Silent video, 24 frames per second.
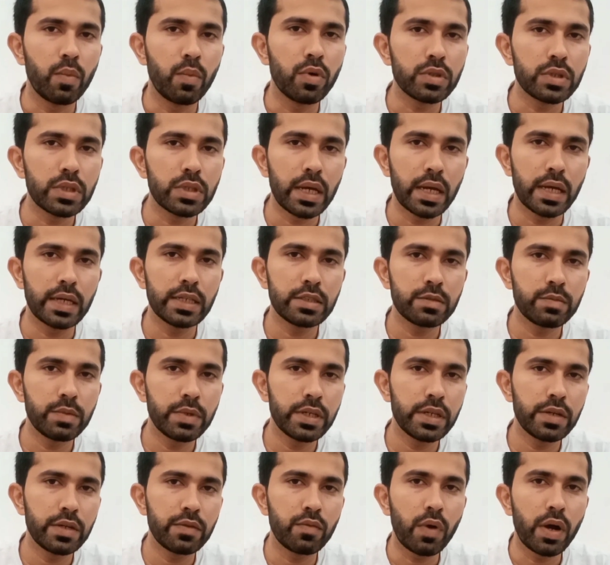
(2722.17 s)
both the
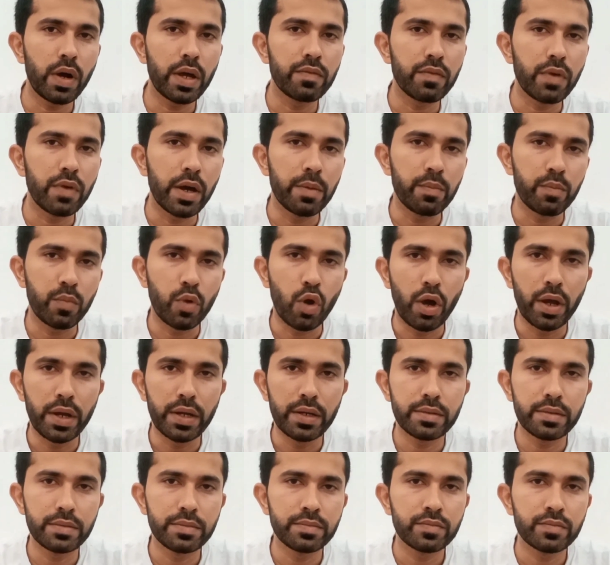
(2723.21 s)
husband and wife are
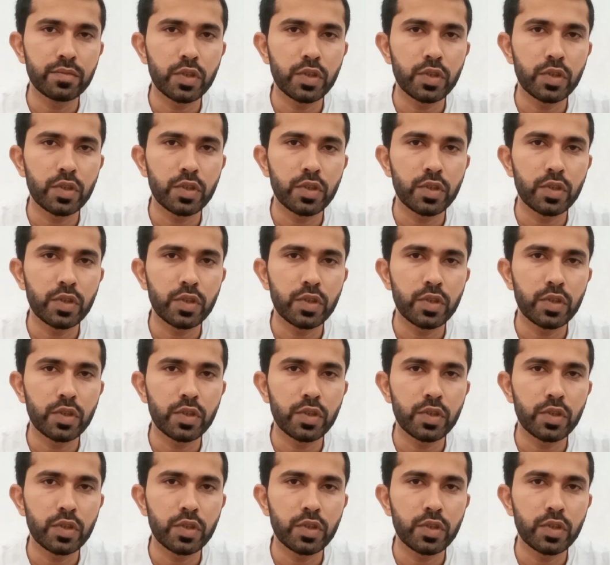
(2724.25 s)
employed.